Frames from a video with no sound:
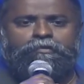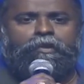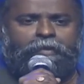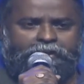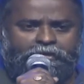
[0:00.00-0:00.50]

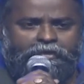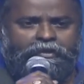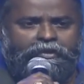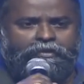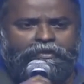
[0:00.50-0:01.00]

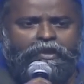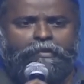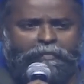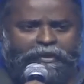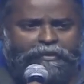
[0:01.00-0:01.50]
particularly
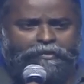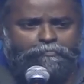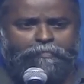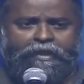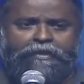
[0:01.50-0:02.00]
my
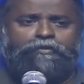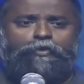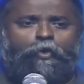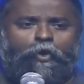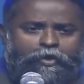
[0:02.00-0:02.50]
main
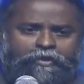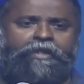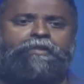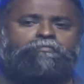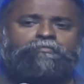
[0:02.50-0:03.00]
core
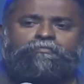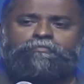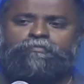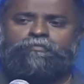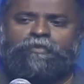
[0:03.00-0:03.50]
team.
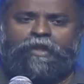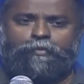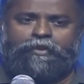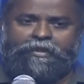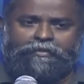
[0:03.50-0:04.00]
I would
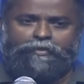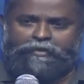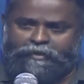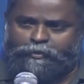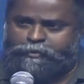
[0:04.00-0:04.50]
like to introduce,